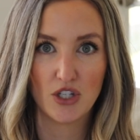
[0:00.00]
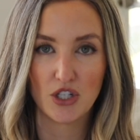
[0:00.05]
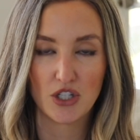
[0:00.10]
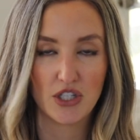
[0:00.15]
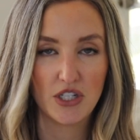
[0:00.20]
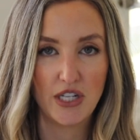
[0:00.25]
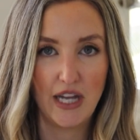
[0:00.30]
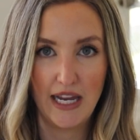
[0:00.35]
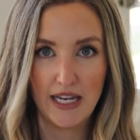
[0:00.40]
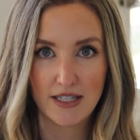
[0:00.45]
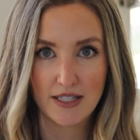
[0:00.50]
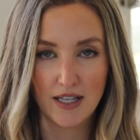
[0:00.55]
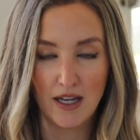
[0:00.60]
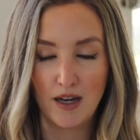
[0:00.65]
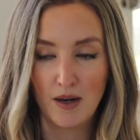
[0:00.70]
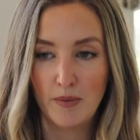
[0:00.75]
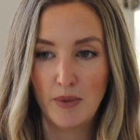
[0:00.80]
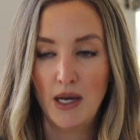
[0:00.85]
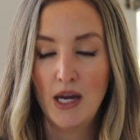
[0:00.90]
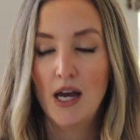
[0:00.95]
just take
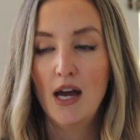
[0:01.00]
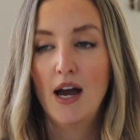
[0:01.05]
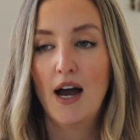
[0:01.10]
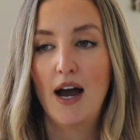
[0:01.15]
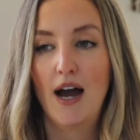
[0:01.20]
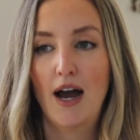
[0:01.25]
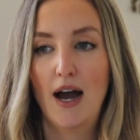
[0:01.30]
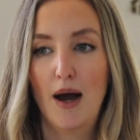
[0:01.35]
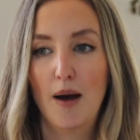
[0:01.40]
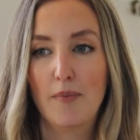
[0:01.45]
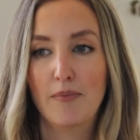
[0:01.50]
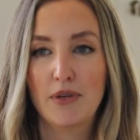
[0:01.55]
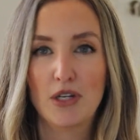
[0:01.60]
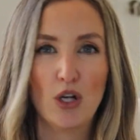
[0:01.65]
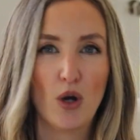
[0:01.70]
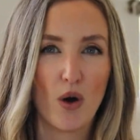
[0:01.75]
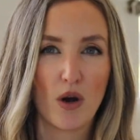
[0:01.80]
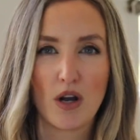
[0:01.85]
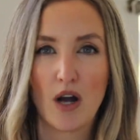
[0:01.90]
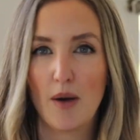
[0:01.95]
some, um, you
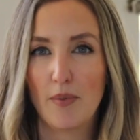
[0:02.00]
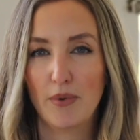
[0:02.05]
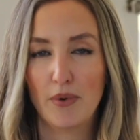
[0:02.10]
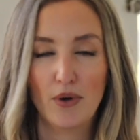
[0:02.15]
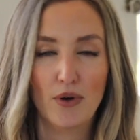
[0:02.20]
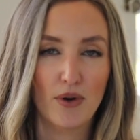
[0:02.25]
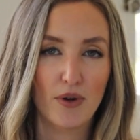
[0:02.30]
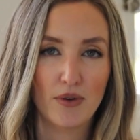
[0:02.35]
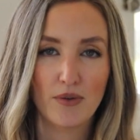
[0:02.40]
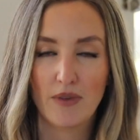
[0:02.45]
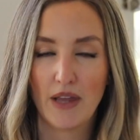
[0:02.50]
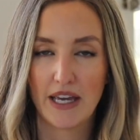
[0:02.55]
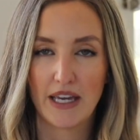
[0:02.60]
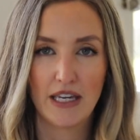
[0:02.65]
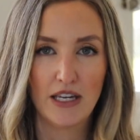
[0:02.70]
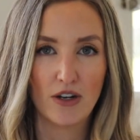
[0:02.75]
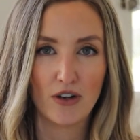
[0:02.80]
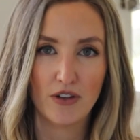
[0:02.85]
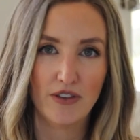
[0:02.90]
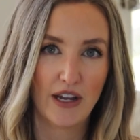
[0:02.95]
know, a couple like
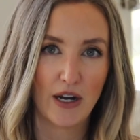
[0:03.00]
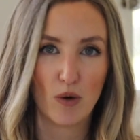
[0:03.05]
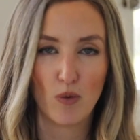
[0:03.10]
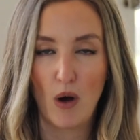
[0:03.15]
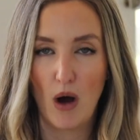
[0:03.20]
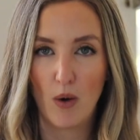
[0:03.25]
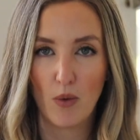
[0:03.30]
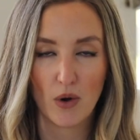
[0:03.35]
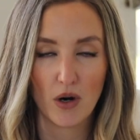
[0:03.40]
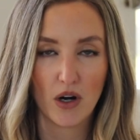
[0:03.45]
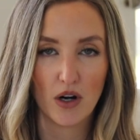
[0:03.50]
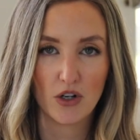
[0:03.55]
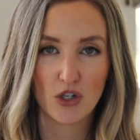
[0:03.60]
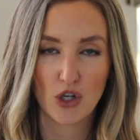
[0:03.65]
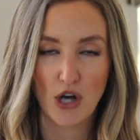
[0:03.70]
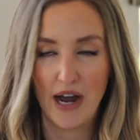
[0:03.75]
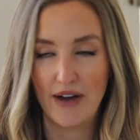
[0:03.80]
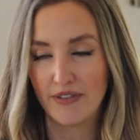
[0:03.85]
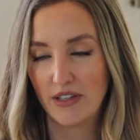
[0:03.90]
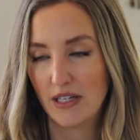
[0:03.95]
here and there while we're
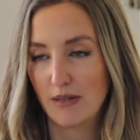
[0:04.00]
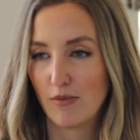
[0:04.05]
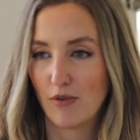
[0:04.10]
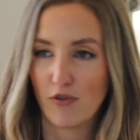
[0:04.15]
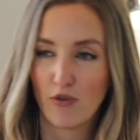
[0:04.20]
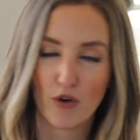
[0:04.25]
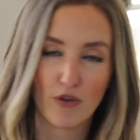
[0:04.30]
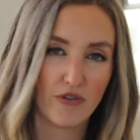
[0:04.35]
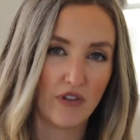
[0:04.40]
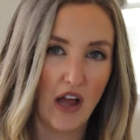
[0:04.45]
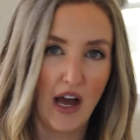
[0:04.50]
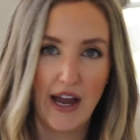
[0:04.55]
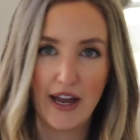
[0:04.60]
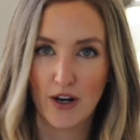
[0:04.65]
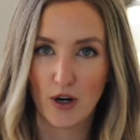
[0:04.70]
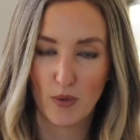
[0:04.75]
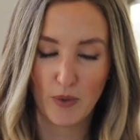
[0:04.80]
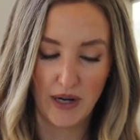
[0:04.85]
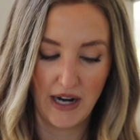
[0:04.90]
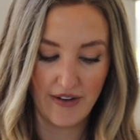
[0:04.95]
traveling before
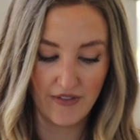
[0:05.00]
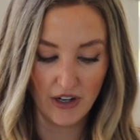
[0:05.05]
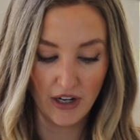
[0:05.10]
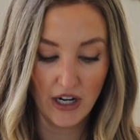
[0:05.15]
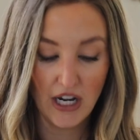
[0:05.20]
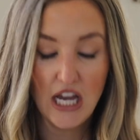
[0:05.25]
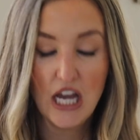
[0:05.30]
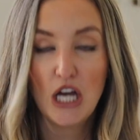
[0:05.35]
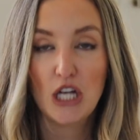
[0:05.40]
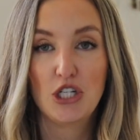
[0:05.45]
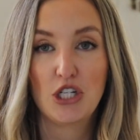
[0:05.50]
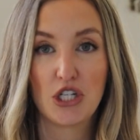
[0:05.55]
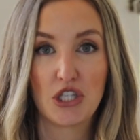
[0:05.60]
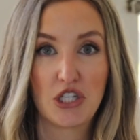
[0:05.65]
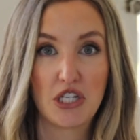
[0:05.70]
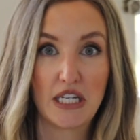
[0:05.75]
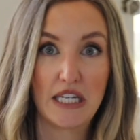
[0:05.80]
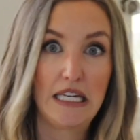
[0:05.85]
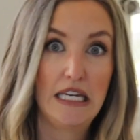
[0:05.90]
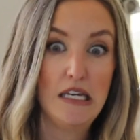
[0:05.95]
flying or whatever,
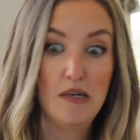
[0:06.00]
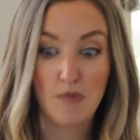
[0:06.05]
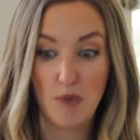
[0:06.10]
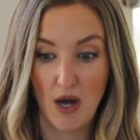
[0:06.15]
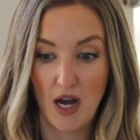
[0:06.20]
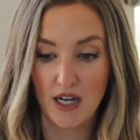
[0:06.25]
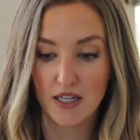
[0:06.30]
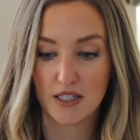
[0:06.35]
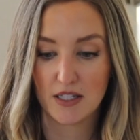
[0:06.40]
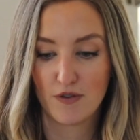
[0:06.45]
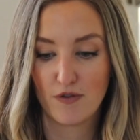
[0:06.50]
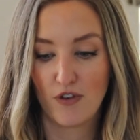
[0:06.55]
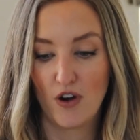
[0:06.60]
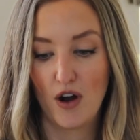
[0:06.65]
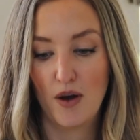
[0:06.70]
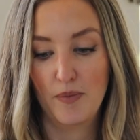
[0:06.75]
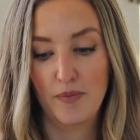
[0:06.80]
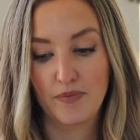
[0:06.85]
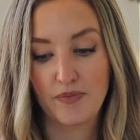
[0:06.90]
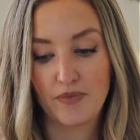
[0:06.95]
just to keep us
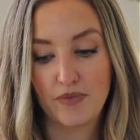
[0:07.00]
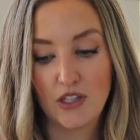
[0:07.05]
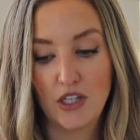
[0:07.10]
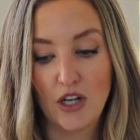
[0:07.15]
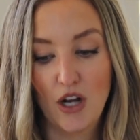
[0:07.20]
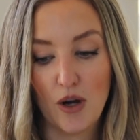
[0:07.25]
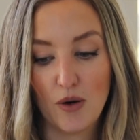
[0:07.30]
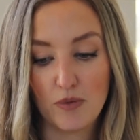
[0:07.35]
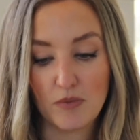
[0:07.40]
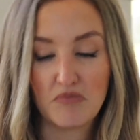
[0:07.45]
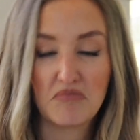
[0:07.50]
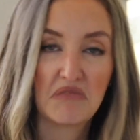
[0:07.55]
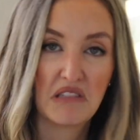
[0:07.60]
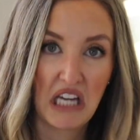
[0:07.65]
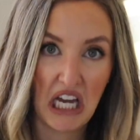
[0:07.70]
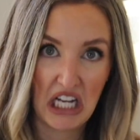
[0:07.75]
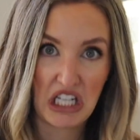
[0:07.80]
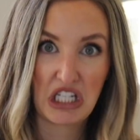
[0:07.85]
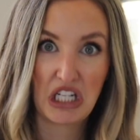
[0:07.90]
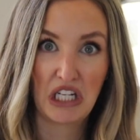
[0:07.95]
from, you know,
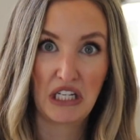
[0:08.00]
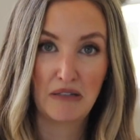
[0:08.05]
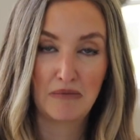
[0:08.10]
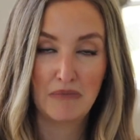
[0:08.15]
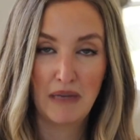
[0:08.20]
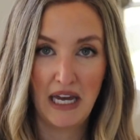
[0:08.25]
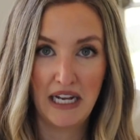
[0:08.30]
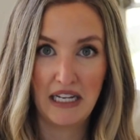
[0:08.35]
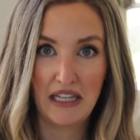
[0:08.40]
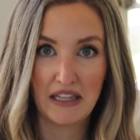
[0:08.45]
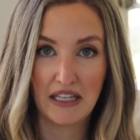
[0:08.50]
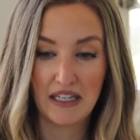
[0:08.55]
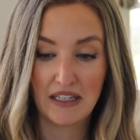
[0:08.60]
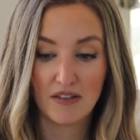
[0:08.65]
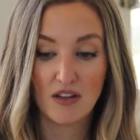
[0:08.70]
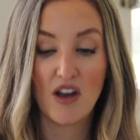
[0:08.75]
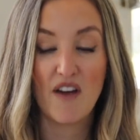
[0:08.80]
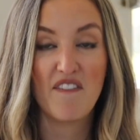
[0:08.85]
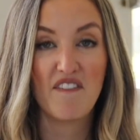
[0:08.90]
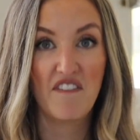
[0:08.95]
catching
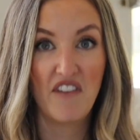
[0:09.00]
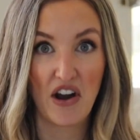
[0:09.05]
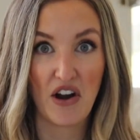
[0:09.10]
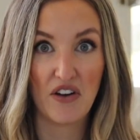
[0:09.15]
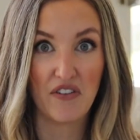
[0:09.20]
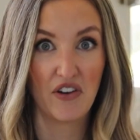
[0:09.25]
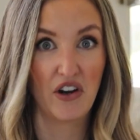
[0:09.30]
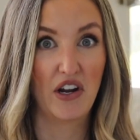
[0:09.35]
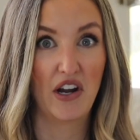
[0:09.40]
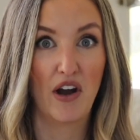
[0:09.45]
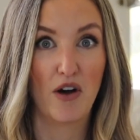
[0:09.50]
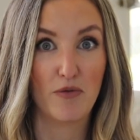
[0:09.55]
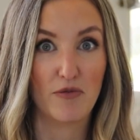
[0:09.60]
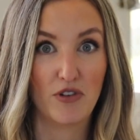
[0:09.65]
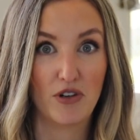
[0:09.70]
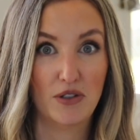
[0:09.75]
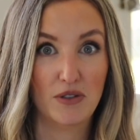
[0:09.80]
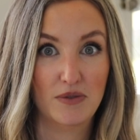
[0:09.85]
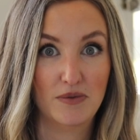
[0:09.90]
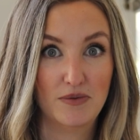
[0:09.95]
anything. Very, very
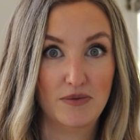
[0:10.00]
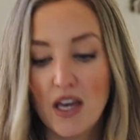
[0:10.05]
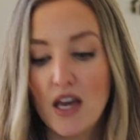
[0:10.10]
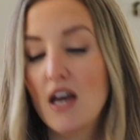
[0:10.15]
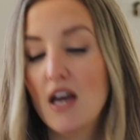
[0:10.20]
helpful.